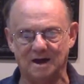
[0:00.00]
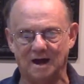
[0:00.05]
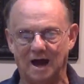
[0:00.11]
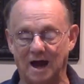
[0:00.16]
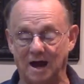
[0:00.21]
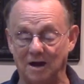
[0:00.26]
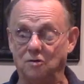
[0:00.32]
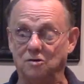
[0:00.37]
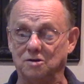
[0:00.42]

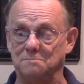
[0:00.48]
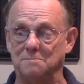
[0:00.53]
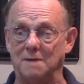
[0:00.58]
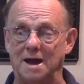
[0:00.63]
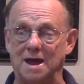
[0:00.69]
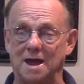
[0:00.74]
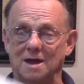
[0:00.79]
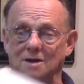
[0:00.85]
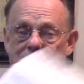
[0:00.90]
I hold in
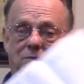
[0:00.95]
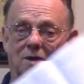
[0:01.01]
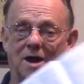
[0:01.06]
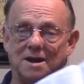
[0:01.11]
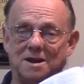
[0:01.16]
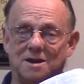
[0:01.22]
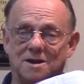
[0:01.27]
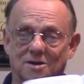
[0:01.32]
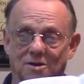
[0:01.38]
my hand
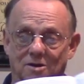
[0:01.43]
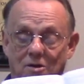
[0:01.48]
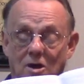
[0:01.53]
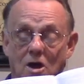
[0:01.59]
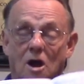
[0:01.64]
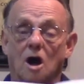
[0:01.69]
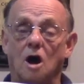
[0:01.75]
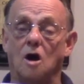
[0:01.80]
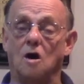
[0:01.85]
right here
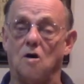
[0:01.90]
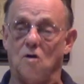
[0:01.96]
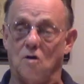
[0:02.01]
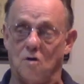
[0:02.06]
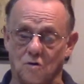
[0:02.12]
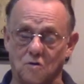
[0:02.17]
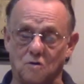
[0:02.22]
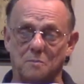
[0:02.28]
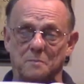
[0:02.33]
a
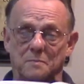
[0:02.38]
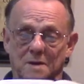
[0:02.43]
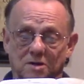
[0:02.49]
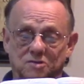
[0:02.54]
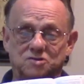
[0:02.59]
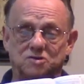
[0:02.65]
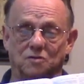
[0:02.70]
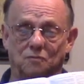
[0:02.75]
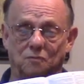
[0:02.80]
whole
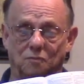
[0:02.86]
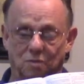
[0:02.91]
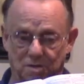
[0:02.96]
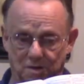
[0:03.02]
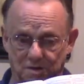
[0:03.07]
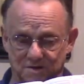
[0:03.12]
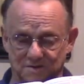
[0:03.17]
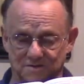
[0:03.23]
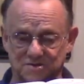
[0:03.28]
bunch of
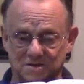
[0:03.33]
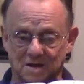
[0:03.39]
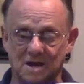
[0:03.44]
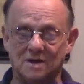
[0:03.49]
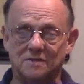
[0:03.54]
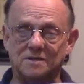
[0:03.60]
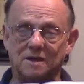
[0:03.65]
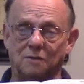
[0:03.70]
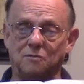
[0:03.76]
words
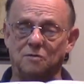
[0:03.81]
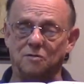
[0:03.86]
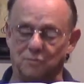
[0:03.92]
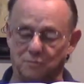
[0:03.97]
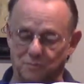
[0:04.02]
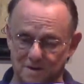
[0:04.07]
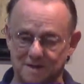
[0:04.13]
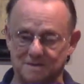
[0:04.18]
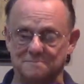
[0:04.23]
that were
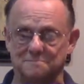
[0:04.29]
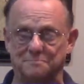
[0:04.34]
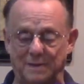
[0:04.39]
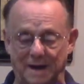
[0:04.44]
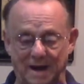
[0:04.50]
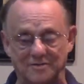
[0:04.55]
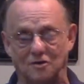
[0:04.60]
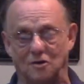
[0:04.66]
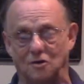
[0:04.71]
written
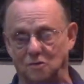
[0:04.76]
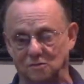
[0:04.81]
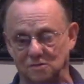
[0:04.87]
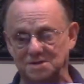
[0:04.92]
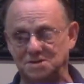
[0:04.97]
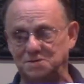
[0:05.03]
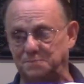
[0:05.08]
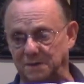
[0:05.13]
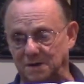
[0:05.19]
by the
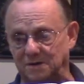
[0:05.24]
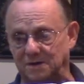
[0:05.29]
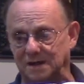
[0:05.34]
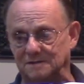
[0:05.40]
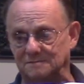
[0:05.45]
Holy Spirit.